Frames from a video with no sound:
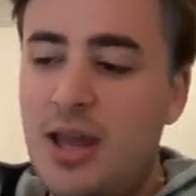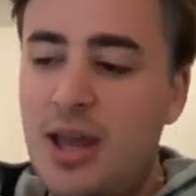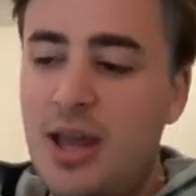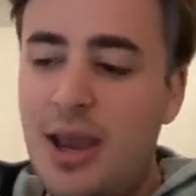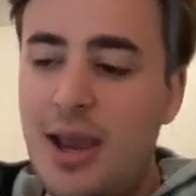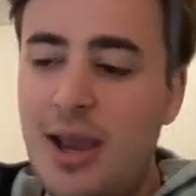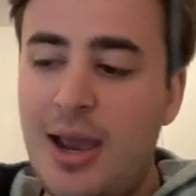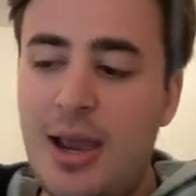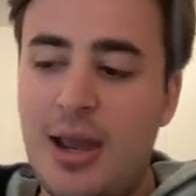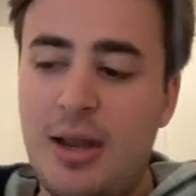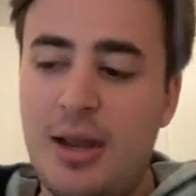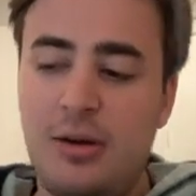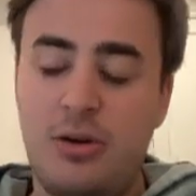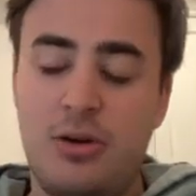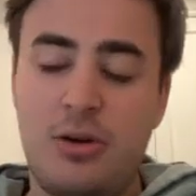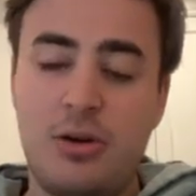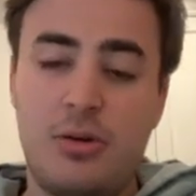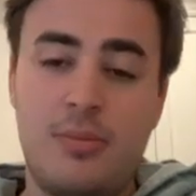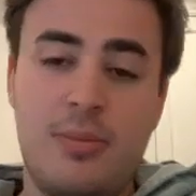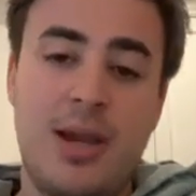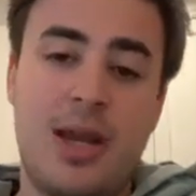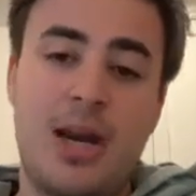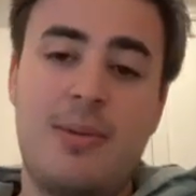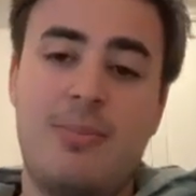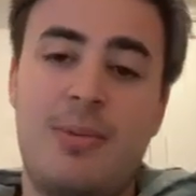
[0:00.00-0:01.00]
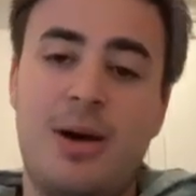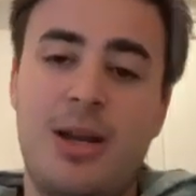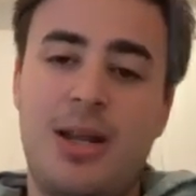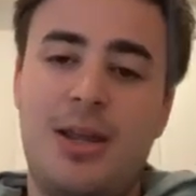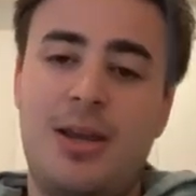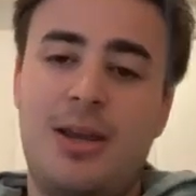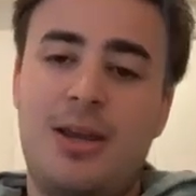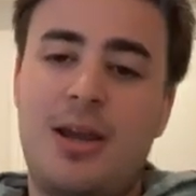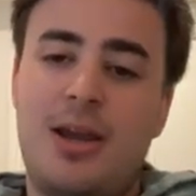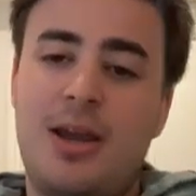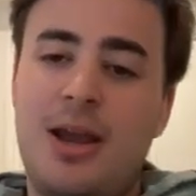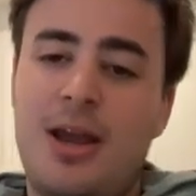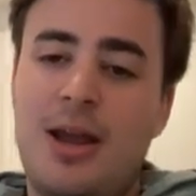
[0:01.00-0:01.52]
and couldn't make any
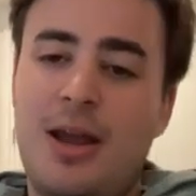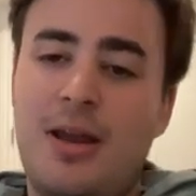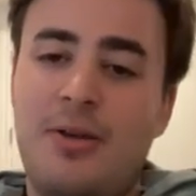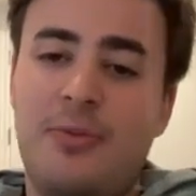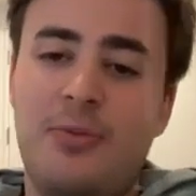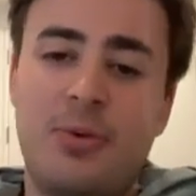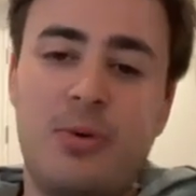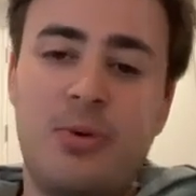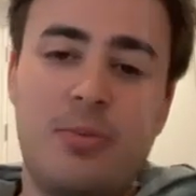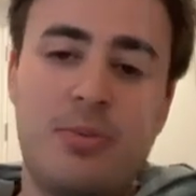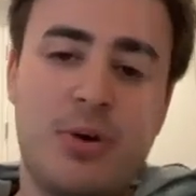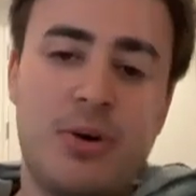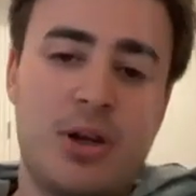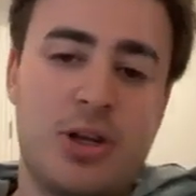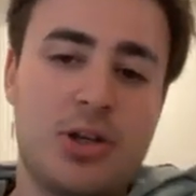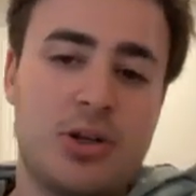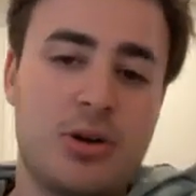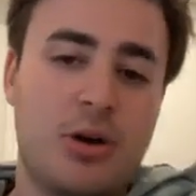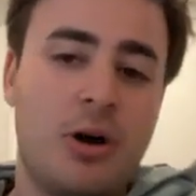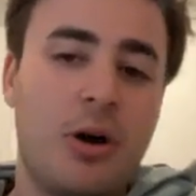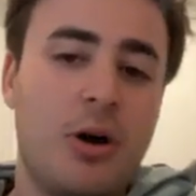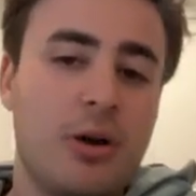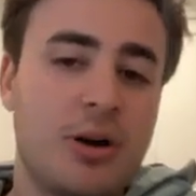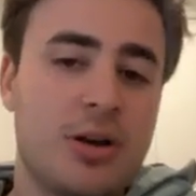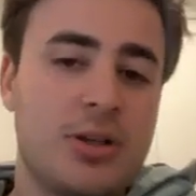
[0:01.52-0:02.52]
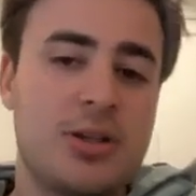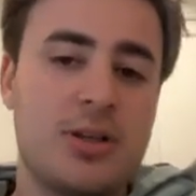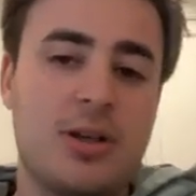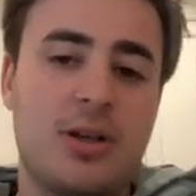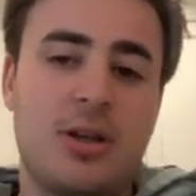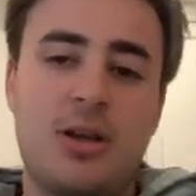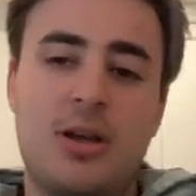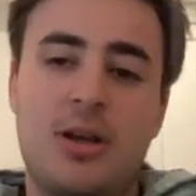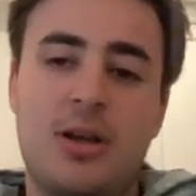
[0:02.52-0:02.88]
money. And we were pretty shocked.